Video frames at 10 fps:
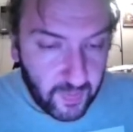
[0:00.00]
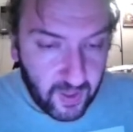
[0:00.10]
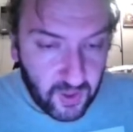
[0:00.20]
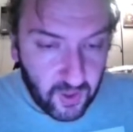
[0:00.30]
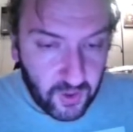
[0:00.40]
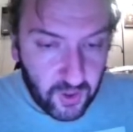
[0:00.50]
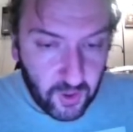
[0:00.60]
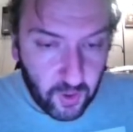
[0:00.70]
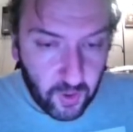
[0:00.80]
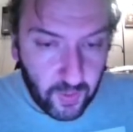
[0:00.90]
monsters the
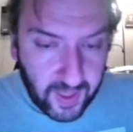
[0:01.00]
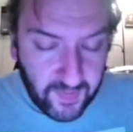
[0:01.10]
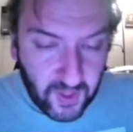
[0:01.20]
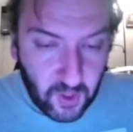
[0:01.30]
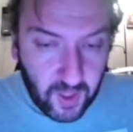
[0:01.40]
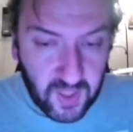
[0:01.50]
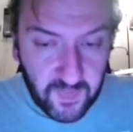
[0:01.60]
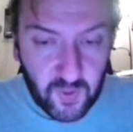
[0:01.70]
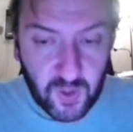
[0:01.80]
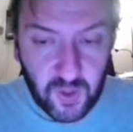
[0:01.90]
turn you activate this card, except for
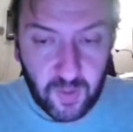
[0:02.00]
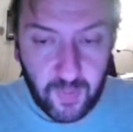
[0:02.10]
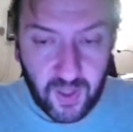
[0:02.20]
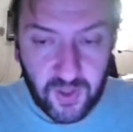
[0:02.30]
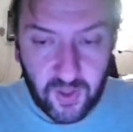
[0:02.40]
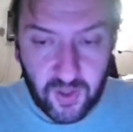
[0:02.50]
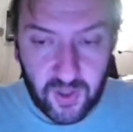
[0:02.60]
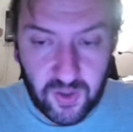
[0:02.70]
Trickstar monsters.